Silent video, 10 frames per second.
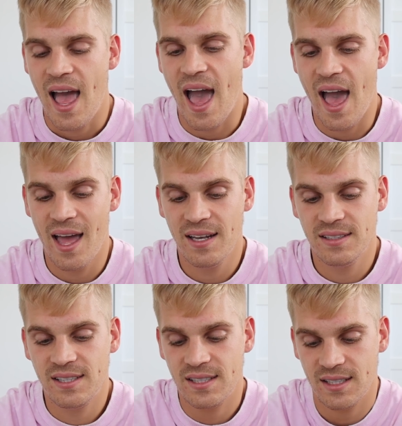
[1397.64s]

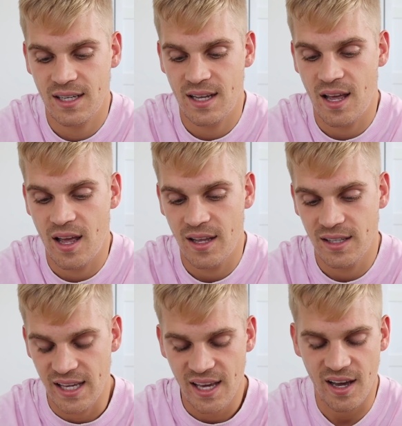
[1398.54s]
And
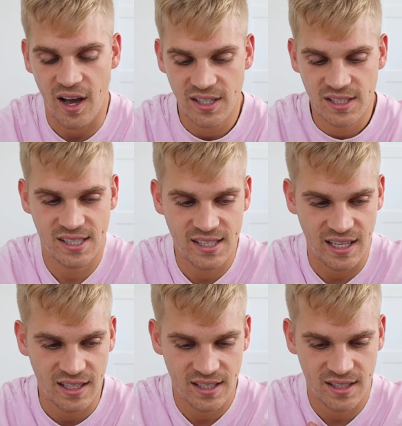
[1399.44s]
yeah, I just
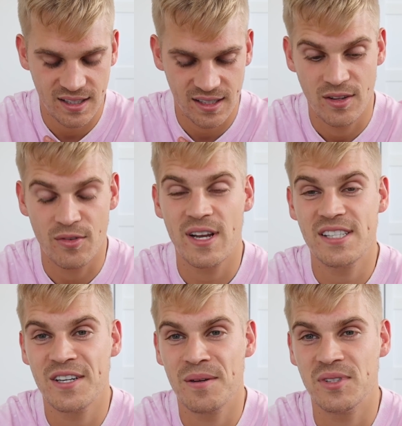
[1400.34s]
think the
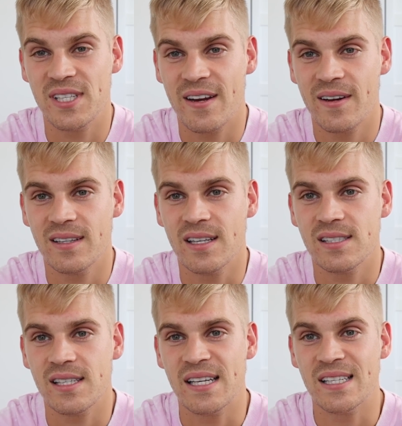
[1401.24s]
reason I'm sharing
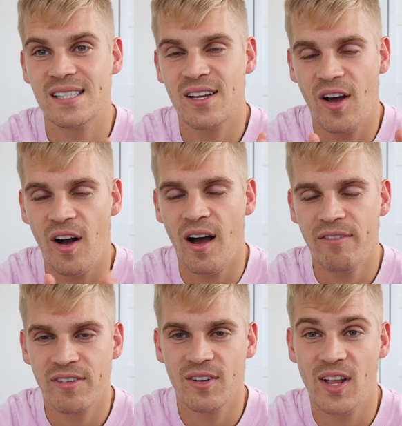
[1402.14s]
this is I
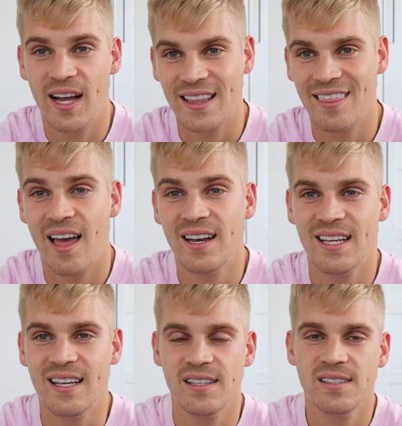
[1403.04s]
feel like that
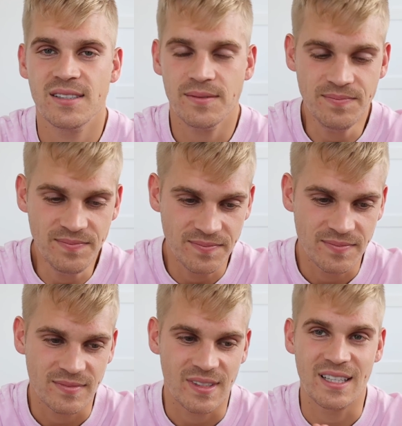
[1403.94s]
is
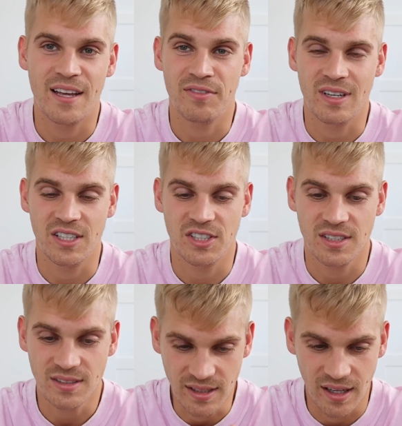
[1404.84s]
the
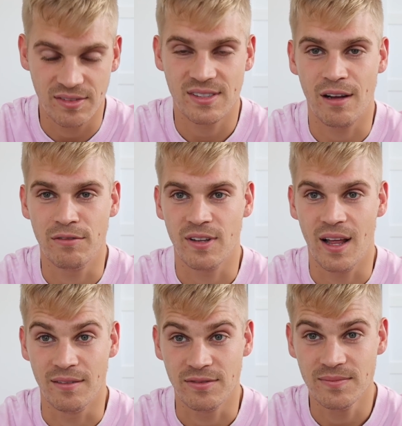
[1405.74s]
definition of
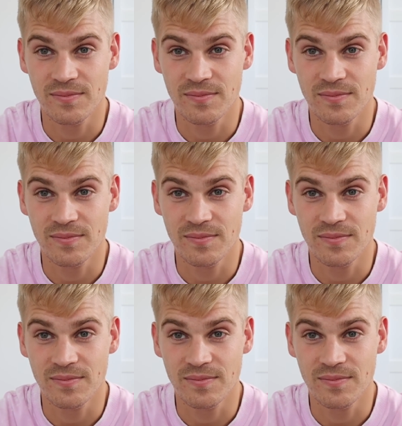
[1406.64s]
self-love.